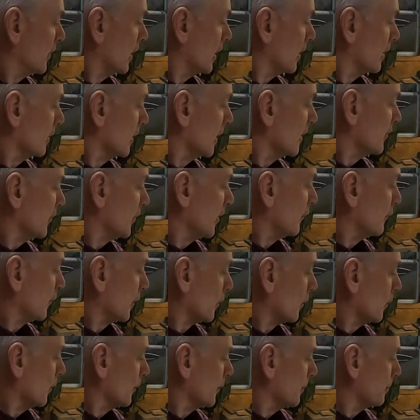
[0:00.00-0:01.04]
less
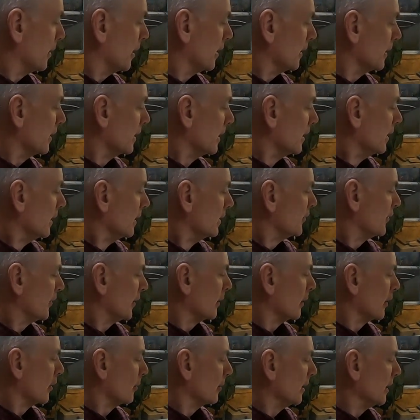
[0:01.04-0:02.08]
difficult, but
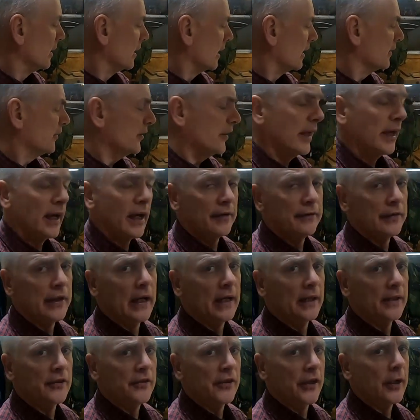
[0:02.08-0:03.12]
still it'll be nice to have
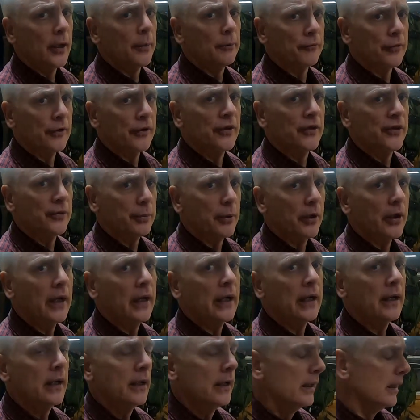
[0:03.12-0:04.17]
that set up for
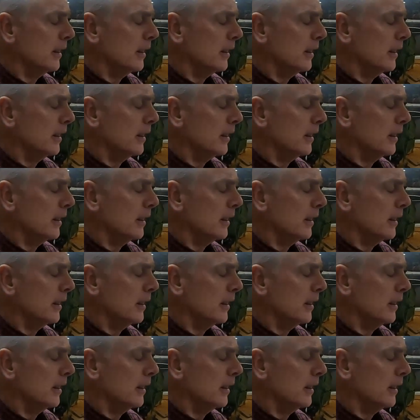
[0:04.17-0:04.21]
spring